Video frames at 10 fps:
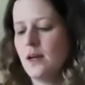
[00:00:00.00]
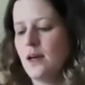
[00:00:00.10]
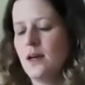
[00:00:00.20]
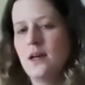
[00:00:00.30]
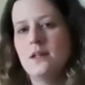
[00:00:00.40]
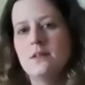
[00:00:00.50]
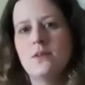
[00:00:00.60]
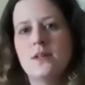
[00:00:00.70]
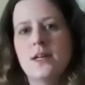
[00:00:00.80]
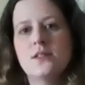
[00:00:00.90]
and
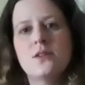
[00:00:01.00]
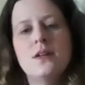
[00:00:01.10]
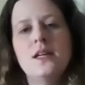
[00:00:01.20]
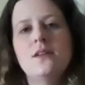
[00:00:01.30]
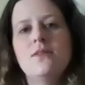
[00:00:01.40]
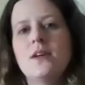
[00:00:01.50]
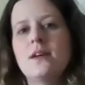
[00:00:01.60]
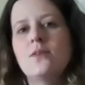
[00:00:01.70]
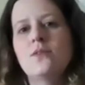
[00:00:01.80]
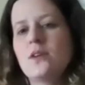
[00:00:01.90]
naturally the
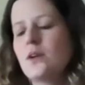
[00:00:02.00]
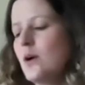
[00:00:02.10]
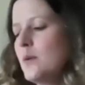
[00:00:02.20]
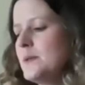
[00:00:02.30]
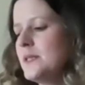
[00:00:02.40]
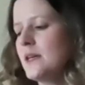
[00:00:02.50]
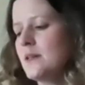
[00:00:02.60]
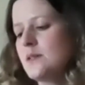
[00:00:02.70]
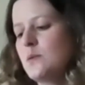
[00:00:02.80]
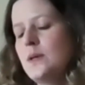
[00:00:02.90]
vehicle is going to go up and
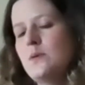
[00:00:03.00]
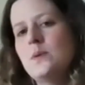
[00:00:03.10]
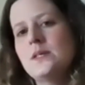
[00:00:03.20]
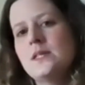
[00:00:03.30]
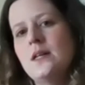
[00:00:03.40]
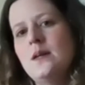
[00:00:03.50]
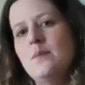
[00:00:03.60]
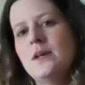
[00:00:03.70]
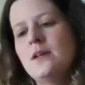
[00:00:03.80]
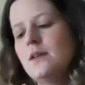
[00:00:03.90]
down. So we'd want to
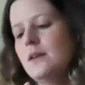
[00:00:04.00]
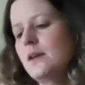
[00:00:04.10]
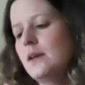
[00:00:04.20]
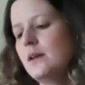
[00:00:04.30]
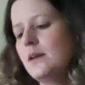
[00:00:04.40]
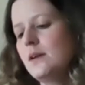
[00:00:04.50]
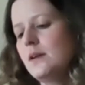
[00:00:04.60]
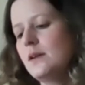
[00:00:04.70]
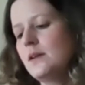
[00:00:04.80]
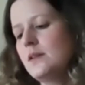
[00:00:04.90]
limit
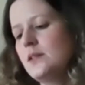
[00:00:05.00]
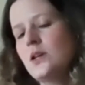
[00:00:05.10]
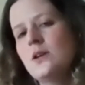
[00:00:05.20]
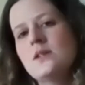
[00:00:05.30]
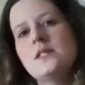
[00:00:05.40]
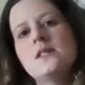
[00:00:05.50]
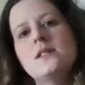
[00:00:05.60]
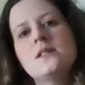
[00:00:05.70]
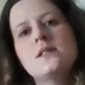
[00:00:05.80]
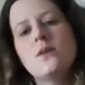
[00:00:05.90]
the
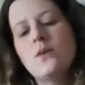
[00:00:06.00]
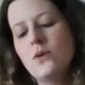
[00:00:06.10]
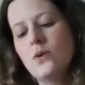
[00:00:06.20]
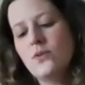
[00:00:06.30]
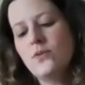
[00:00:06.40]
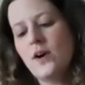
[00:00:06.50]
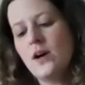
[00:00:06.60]
chances of